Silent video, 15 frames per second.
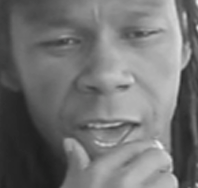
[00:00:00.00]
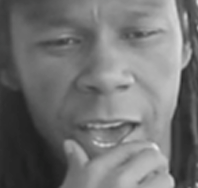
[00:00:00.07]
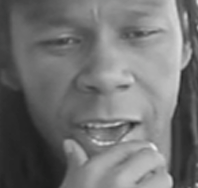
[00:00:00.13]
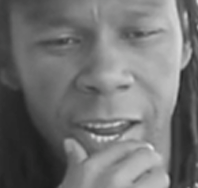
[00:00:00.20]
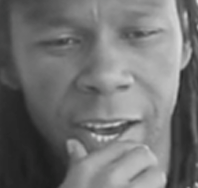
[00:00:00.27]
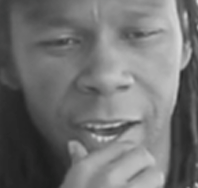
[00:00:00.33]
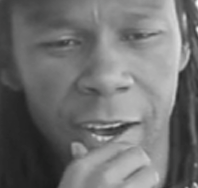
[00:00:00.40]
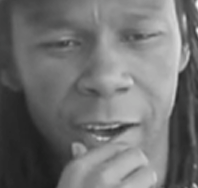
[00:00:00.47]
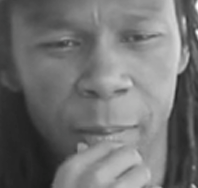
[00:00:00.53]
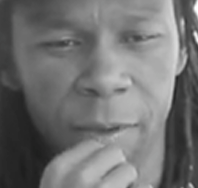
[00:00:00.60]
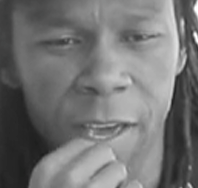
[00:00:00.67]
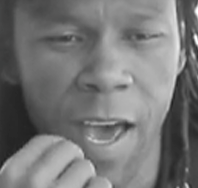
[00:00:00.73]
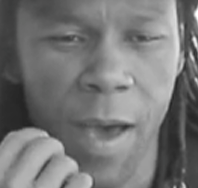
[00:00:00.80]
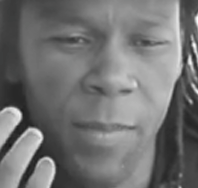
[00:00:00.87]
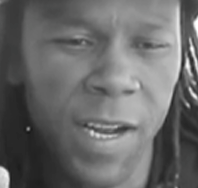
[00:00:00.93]
And
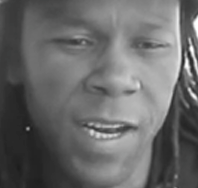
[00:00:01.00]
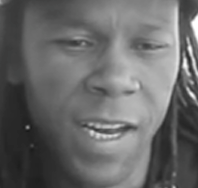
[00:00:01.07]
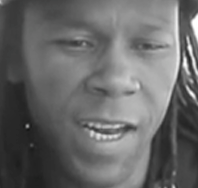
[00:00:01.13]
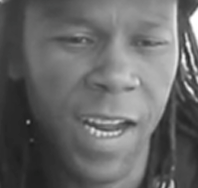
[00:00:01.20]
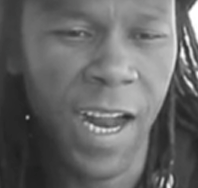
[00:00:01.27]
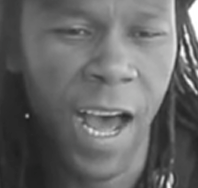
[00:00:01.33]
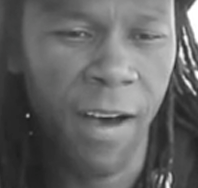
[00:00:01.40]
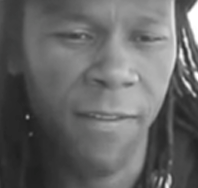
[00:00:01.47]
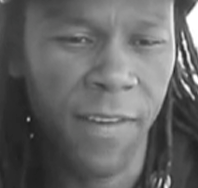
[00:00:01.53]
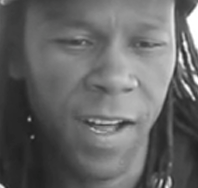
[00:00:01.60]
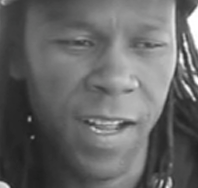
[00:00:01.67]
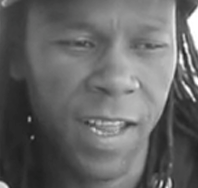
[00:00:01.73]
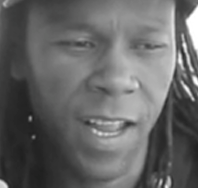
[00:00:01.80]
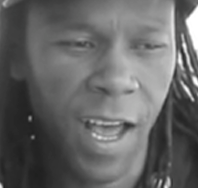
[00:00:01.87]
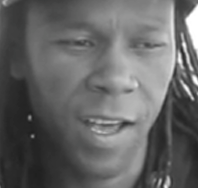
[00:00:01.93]
yeah man, and I
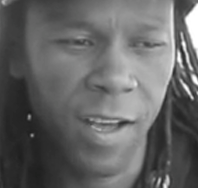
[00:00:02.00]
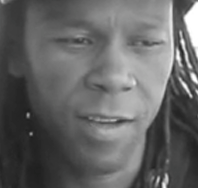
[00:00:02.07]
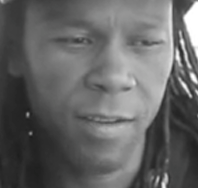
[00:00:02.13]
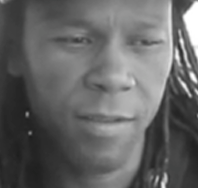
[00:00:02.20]
felt like